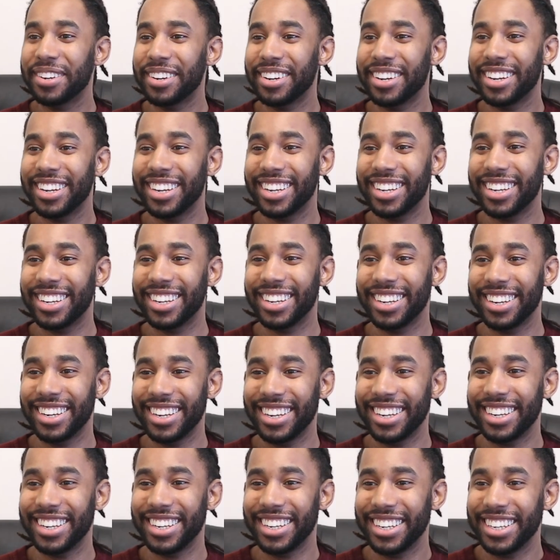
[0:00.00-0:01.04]
That's all
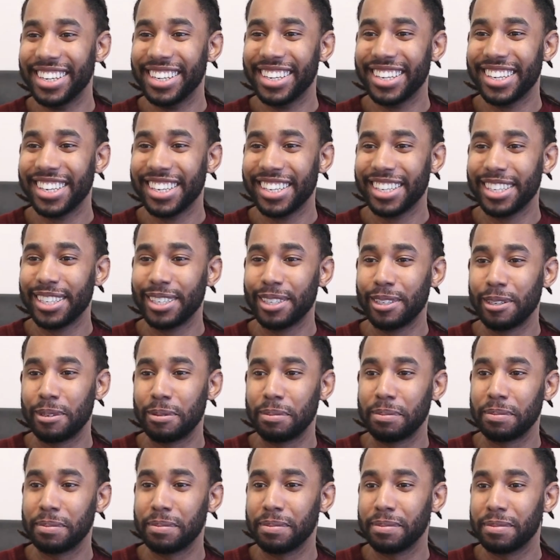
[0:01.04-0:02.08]
right. Um,
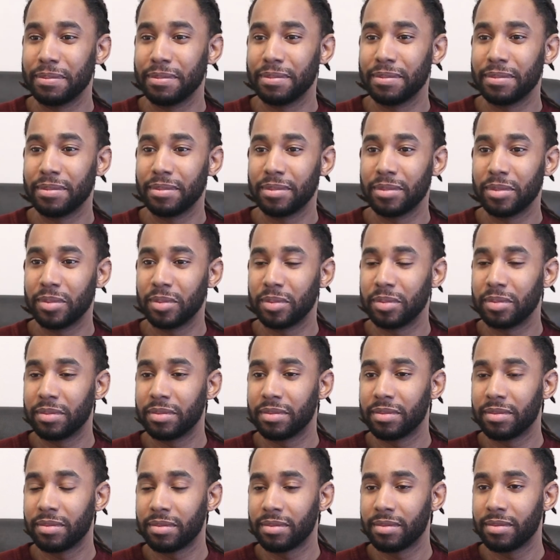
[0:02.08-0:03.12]
begin. The
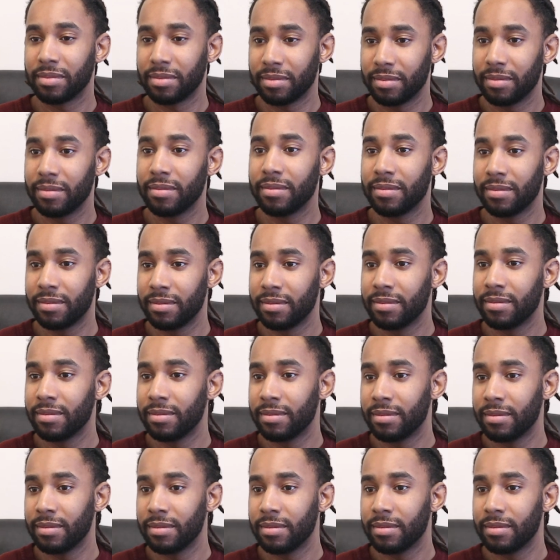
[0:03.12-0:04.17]
song begins with
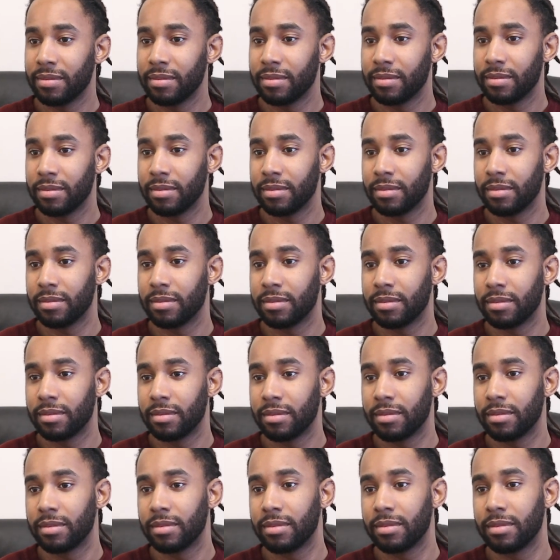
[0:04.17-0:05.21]
"Habit, Dirty Habit." What's
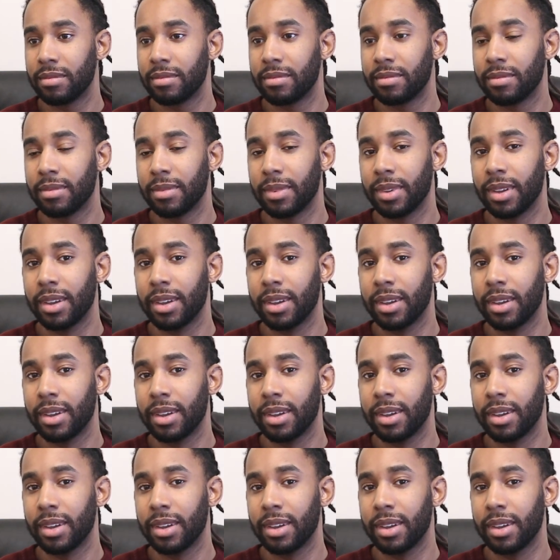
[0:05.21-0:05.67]
the habit?